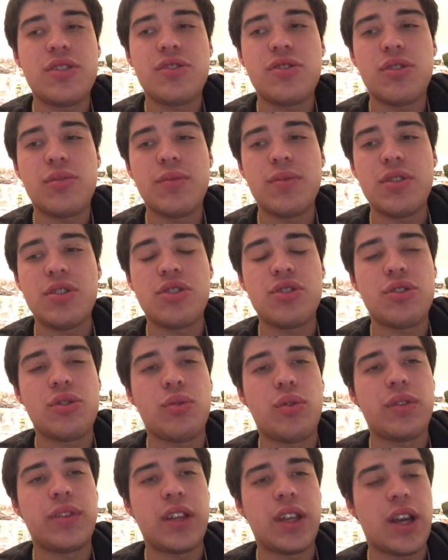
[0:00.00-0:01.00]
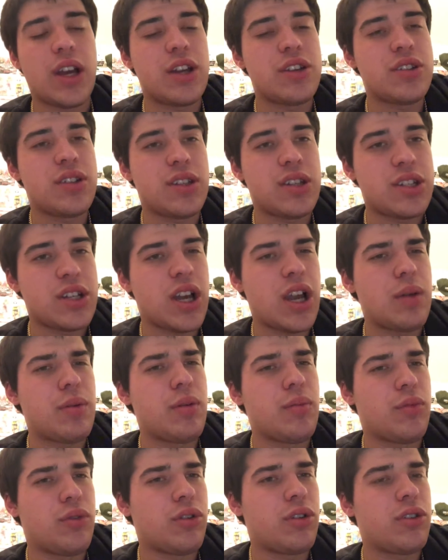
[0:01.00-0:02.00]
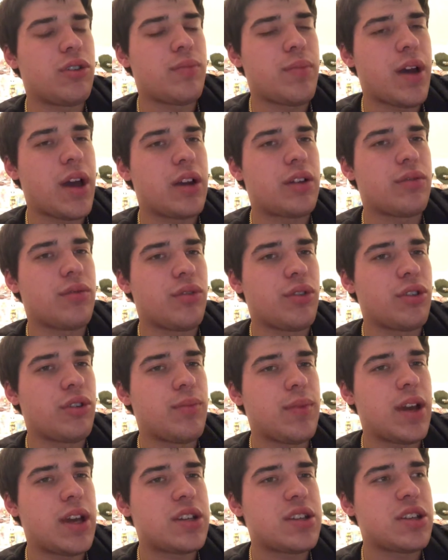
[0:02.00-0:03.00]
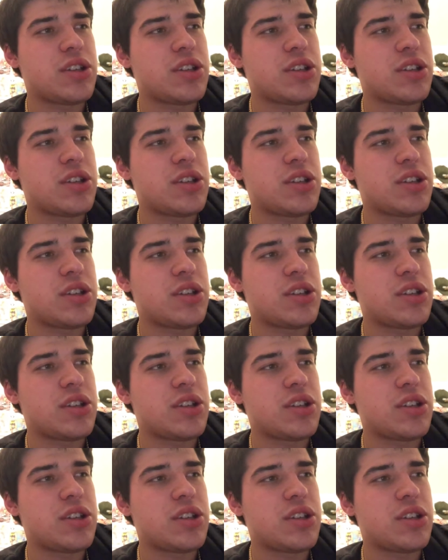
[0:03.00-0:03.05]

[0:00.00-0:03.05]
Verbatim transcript: Strowman should have won the Andre the Giant Memorial Battle Royal match.